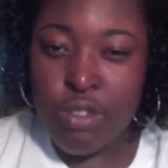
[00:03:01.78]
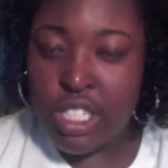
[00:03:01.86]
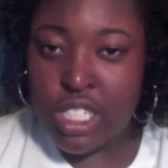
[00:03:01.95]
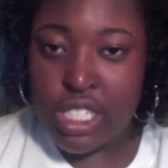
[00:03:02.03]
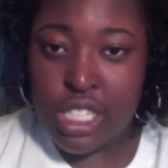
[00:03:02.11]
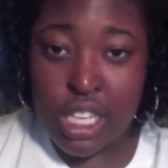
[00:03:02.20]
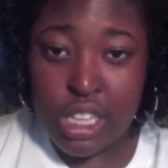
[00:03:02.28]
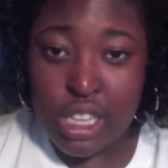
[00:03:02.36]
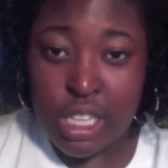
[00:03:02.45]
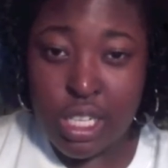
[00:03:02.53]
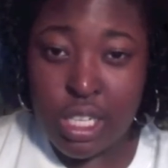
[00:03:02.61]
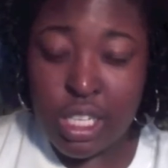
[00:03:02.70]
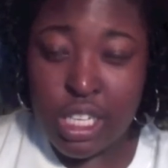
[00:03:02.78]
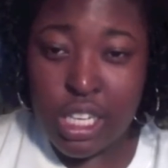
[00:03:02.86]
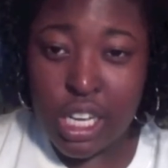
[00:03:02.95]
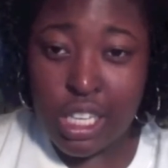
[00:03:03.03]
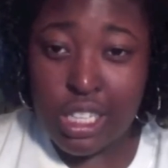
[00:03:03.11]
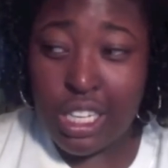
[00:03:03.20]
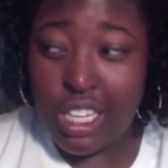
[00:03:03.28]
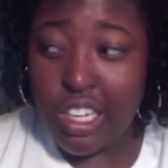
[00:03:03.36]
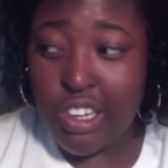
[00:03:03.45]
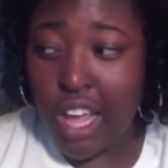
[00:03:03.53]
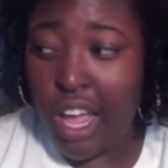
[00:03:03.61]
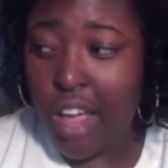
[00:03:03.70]
just cut the Kanekalon hair in
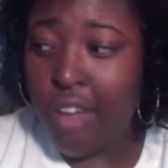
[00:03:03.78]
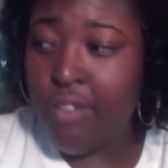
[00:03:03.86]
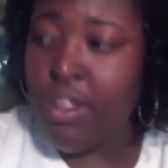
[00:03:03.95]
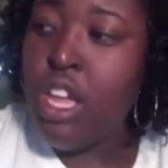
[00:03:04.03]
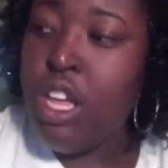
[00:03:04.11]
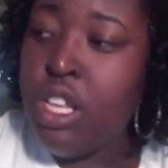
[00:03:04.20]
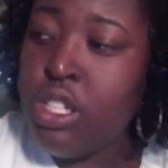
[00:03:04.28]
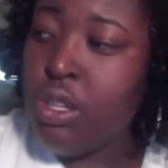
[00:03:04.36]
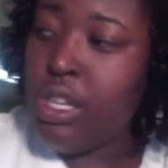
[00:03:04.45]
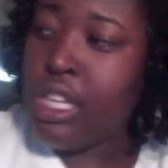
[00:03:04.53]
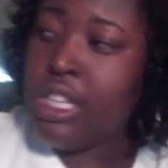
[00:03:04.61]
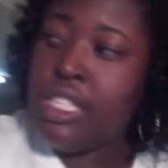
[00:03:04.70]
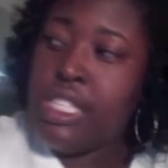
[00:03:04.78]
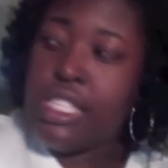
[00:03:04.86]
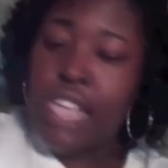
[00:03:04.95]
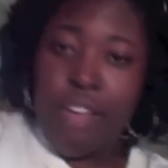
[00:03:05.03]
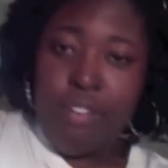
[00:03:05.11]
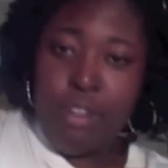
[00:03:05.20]
half. So like this is half the